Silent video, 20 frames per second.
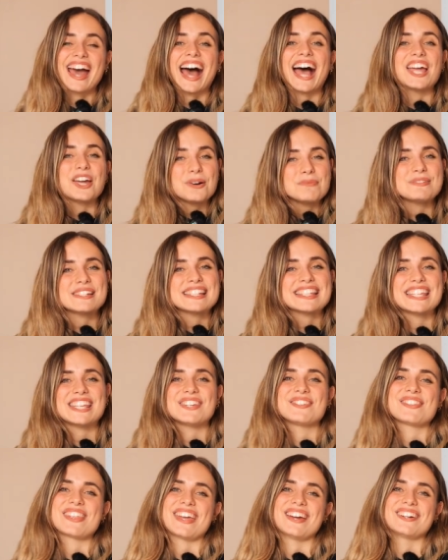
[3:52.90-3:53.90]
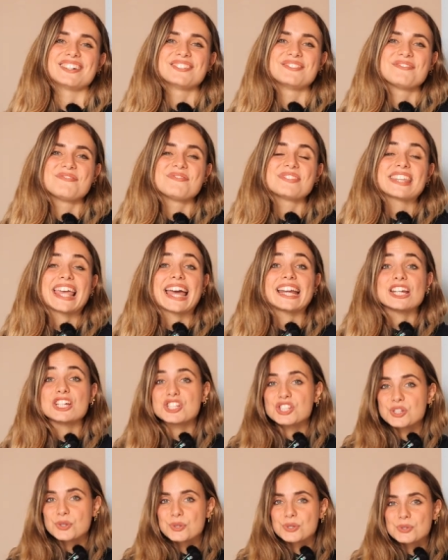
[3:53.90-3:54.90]
I hope to see you there. And
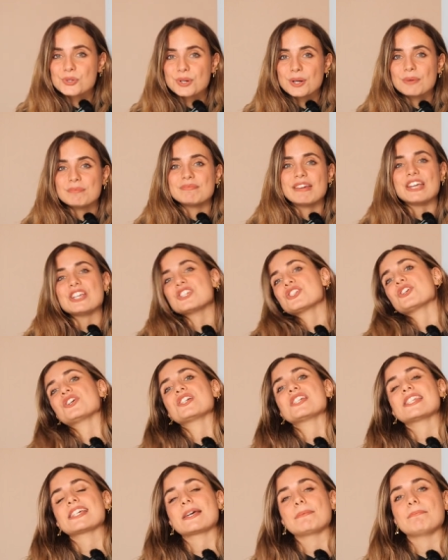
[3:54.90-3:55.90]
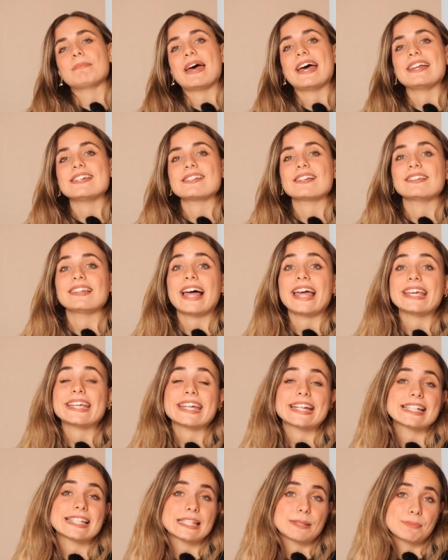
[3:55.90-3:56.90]
as usual, make sure to comment, like,
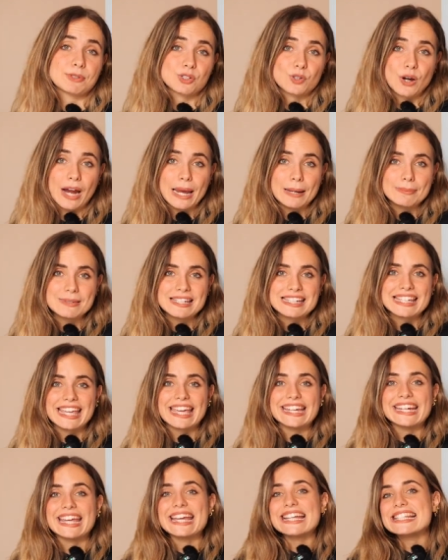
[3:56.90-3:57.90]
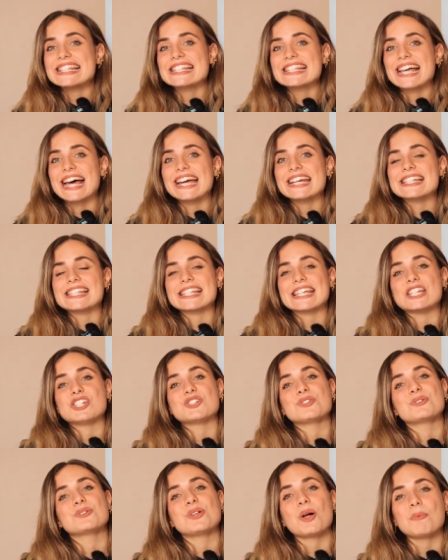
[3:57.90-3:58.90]
and subscribe to gain insights
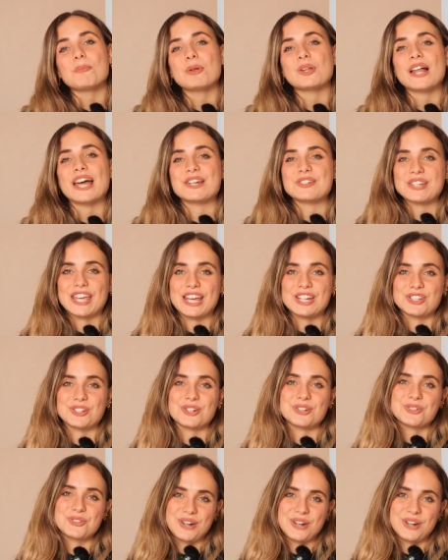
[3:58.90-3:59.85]
into global education